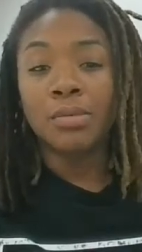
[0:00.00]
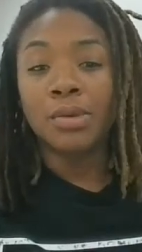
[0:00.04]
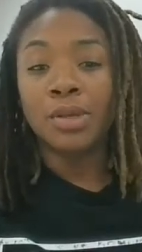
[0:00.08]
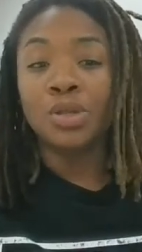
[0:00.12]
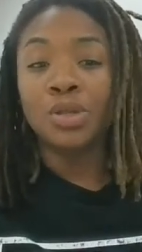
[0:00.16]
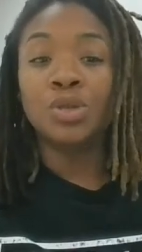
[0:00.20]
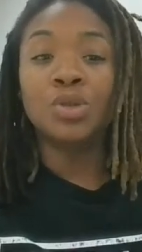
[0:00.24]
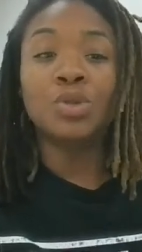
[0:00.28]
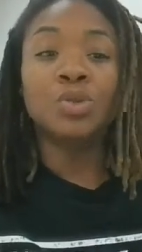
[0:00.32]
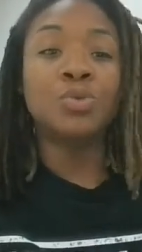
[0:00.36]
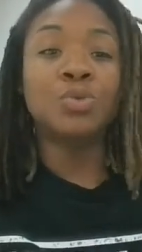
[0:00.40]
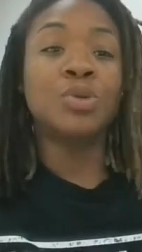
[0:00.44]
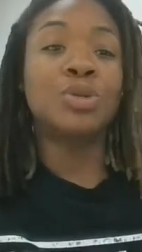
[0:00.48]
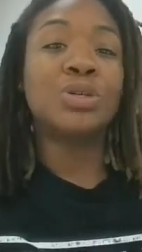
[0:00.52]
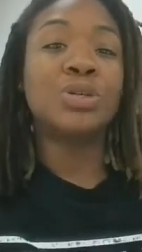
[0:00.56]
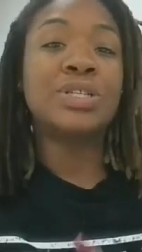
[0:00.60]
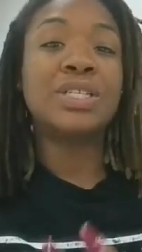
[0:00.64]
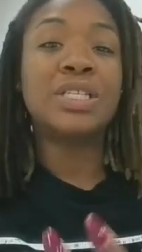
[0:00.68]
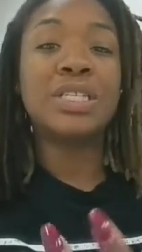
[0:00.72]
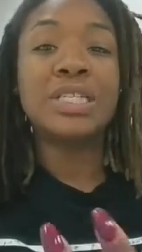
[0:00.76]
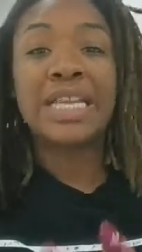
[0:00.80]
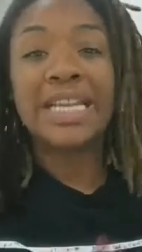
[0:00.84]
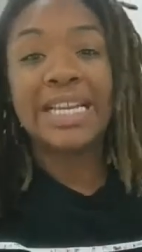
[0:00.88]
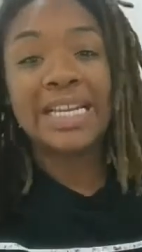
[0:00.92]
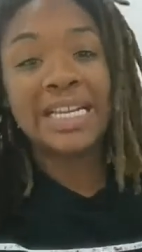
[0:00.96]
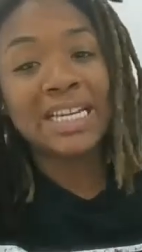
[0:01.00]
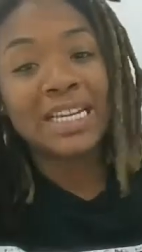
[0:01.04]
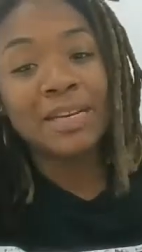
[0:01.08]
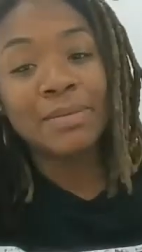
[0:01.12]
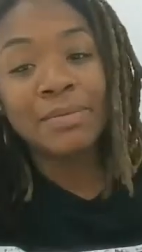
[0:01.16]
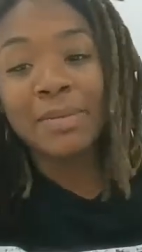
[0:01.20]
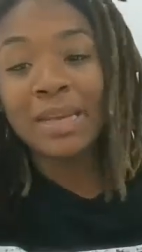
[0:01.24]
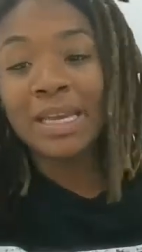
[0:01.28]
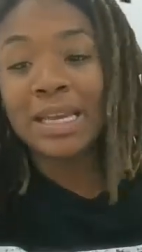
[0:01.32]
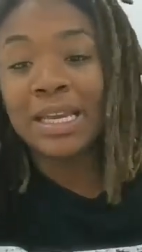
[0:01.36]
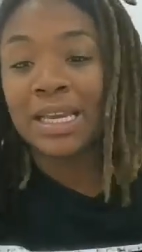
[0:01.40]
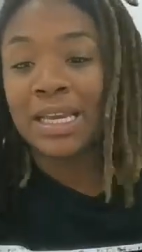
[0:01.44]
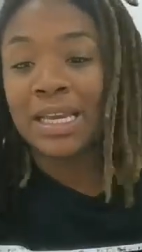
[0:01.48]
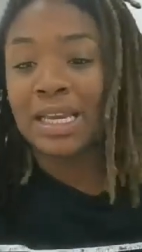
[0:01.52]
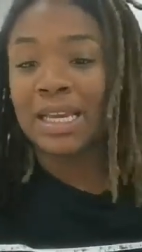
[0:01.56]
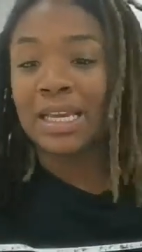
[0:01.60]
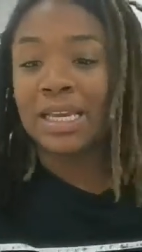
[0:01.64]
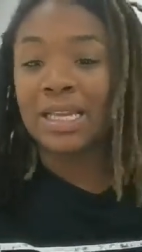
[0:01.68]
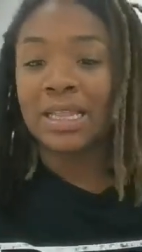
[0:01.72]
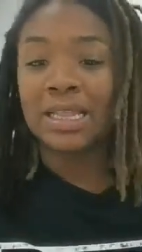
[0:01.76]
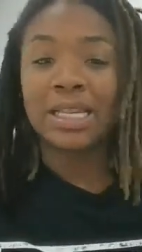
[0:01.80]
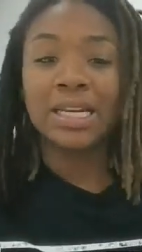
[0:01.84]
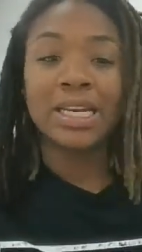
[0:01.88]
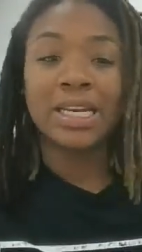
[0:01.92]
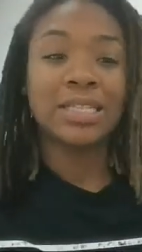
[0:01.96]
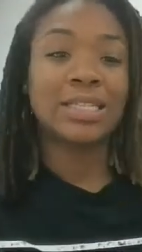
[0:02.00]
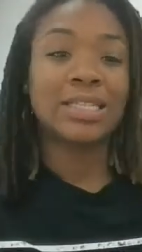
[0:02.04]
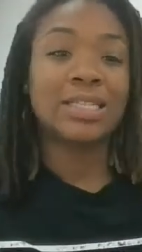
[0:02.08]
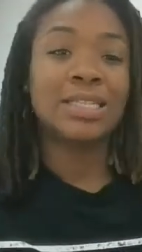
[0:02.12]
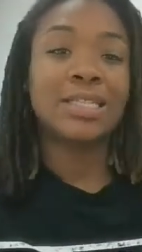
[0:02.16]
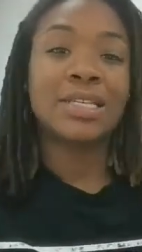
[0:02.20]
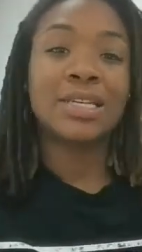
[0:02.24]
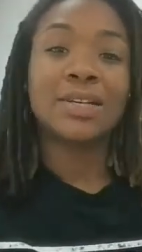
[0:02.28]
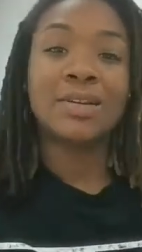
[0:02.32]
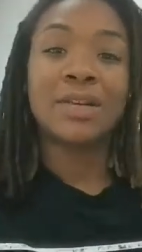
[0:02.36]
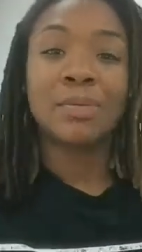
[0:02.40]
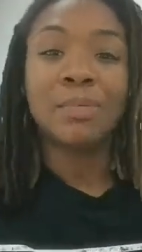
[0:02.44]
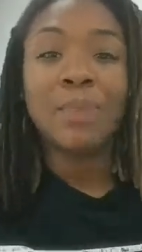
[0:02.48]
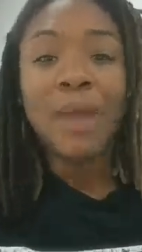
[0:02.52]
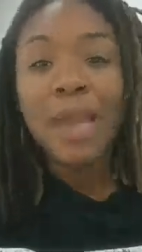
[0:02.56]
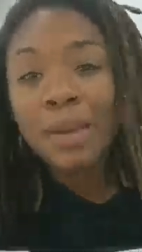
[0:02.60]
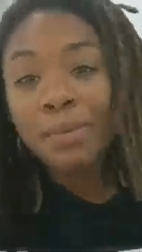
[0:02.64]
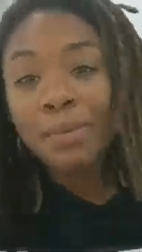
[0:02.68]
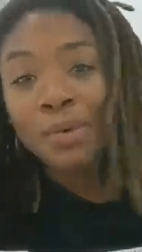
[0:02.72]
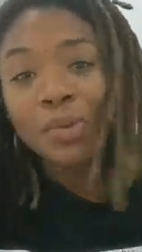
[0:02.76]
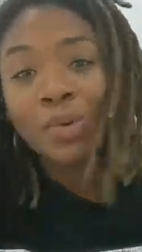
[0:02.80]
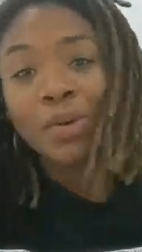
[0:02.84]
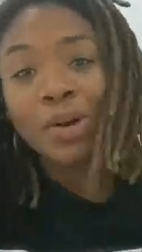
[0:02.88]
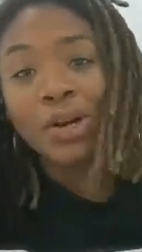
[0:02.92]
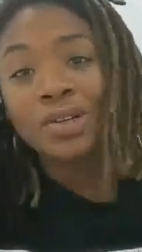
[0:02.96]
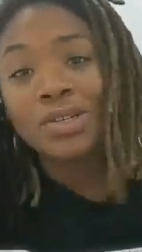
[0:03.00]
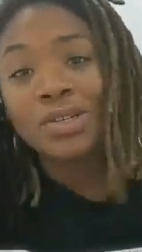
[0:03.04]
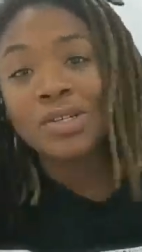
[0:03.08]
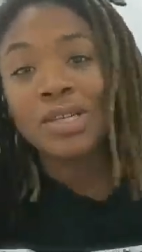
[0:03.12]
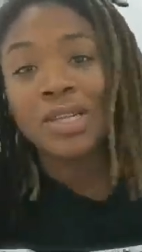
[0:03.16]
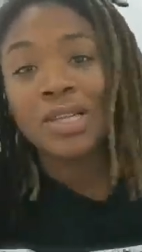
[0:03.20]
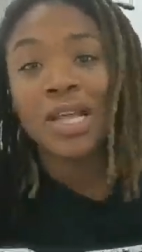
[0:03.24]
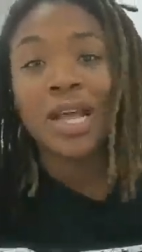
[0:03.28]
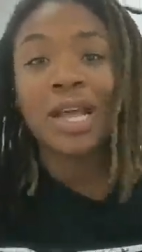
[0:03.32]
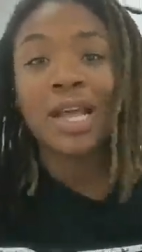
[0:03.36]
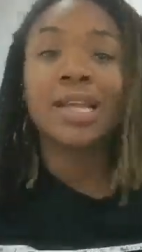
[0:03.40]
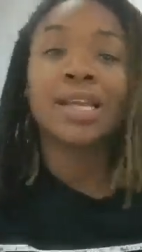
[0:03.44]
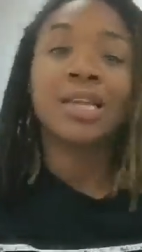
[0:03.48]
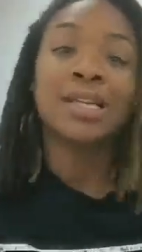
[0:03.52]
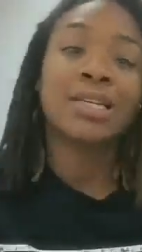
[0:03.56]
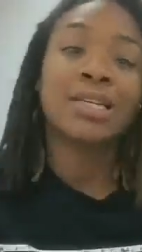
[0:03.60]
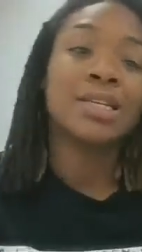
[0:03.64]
you will send me the necessary paperwork so that